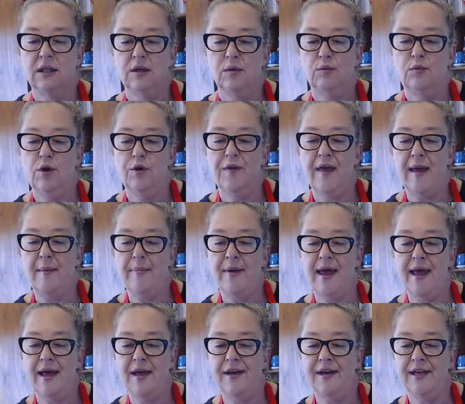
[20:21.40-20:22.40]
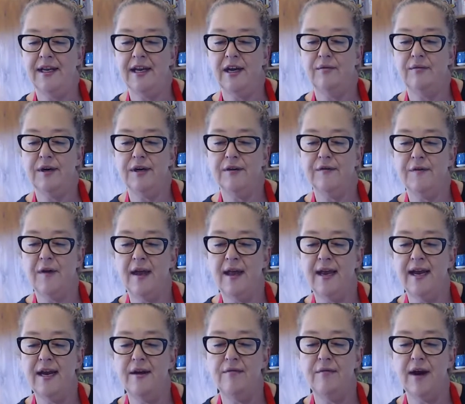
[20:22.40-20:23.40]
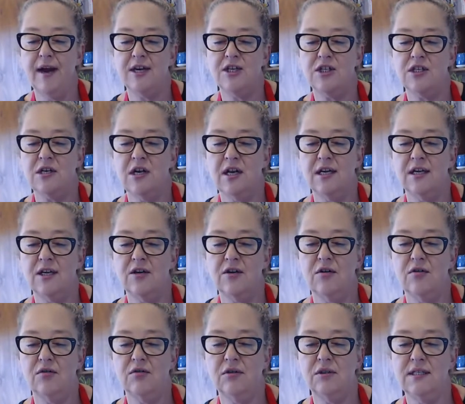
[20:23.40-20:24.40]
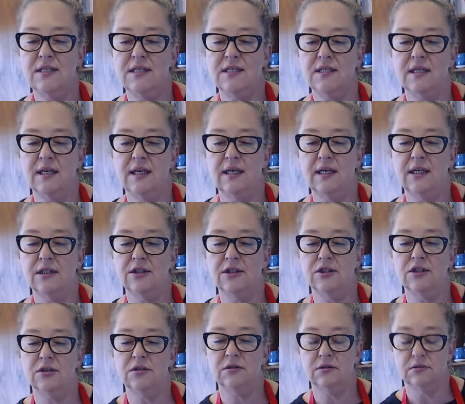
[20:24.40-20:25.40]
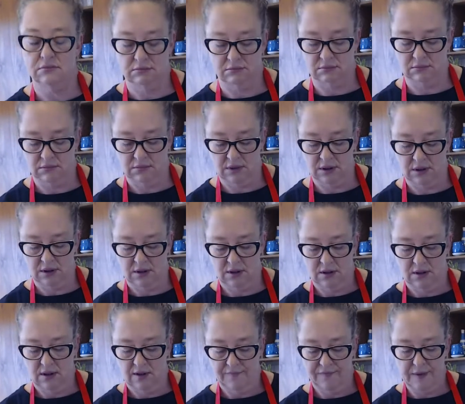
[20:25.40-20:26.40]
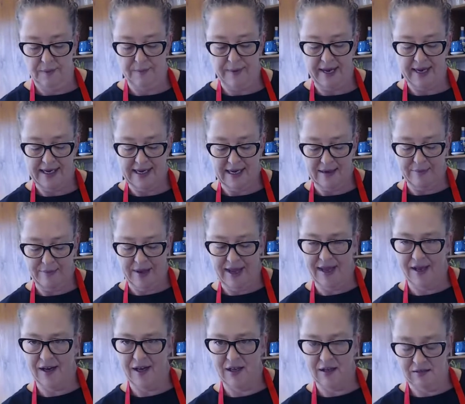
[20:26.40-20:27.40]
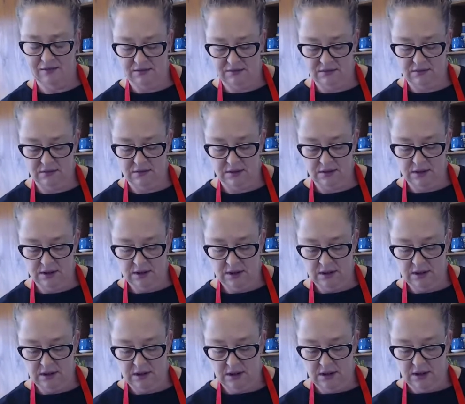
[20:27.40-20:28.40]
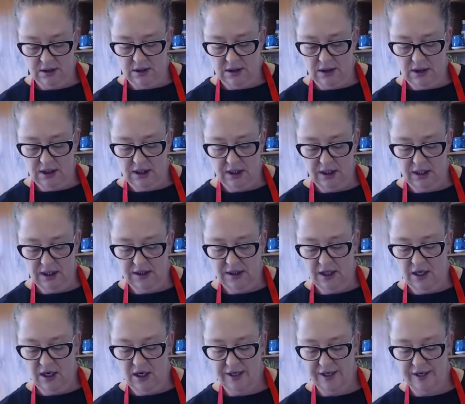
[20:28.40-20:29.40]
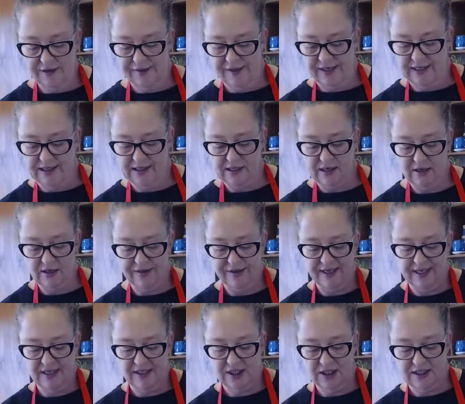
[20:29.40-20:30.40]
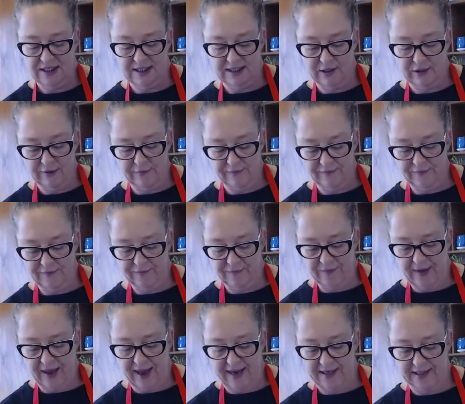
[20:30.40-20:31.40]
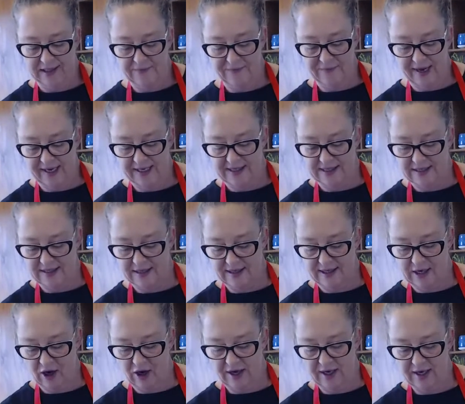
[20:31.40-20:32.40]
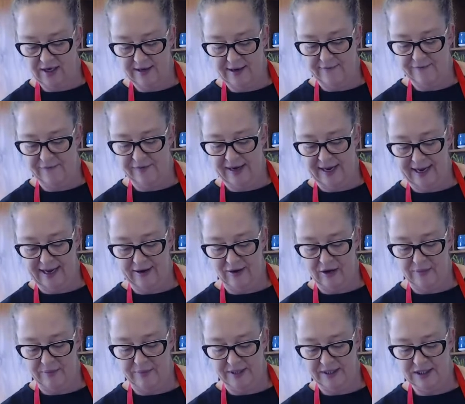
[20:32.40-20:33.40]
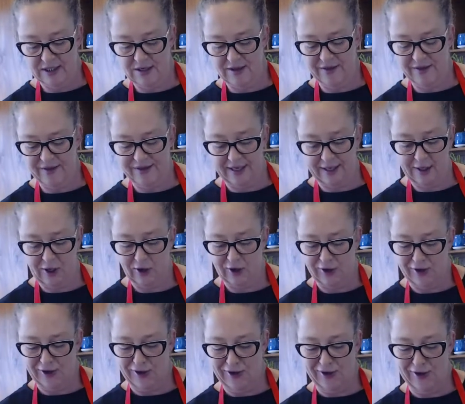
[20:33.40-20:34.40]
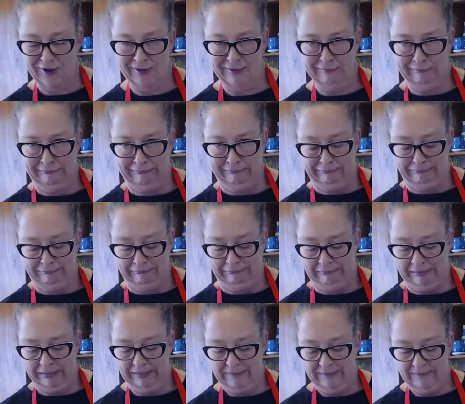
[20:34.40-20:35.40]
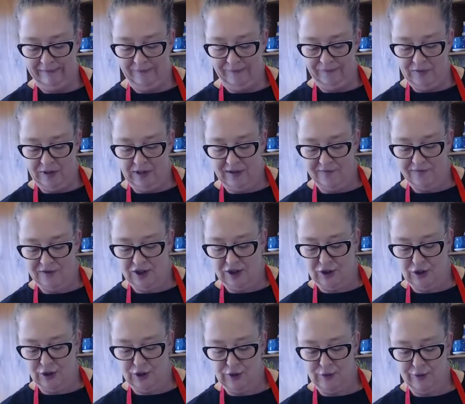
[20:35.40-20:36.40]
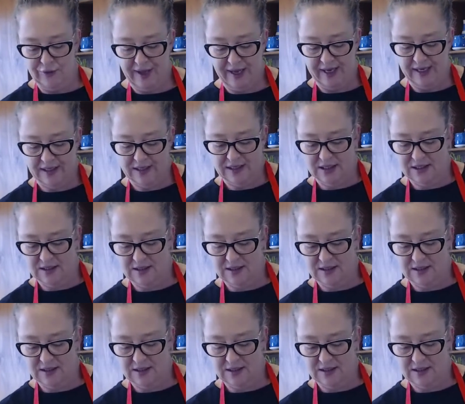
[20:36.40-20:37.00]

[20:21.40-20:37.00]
Will that powder get rid of heat rash like cornstarch? The baking powder? No, I don't think so. I think it just sort of activates the coconut flour a bit, I think. I don't know. I have to Google that.